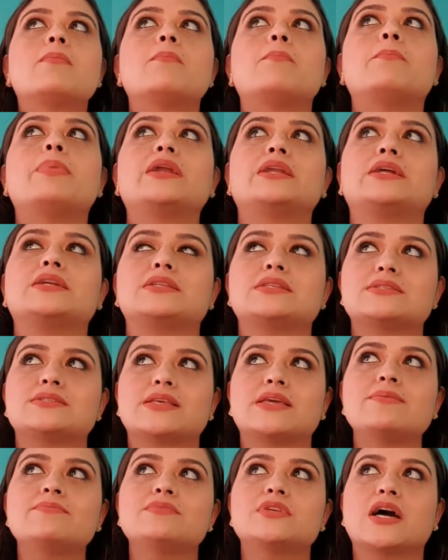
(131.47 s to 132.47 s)
but at the
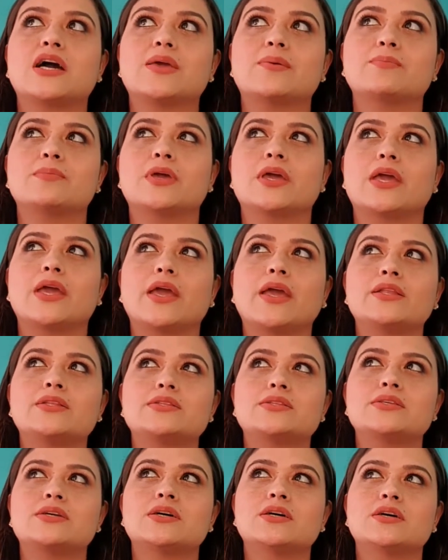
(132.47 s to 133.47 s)
same time,
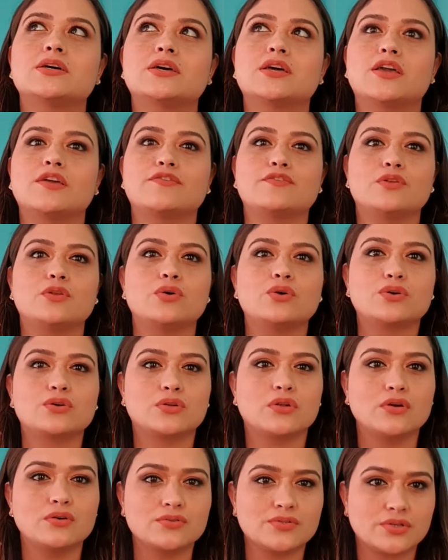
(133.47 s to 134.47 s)
if you
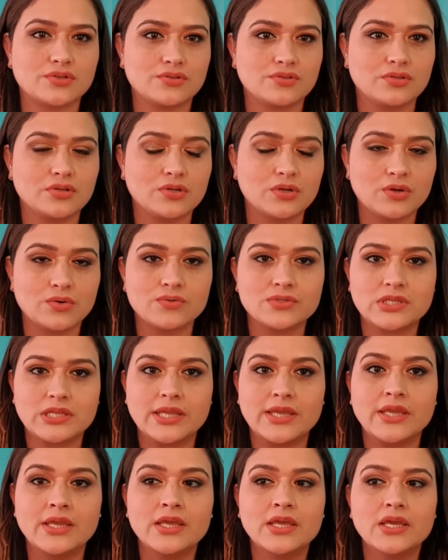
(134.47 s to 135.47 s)
look
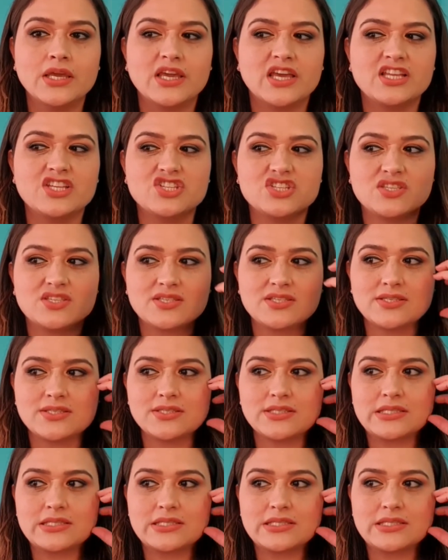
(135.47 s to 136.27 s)
closely, it just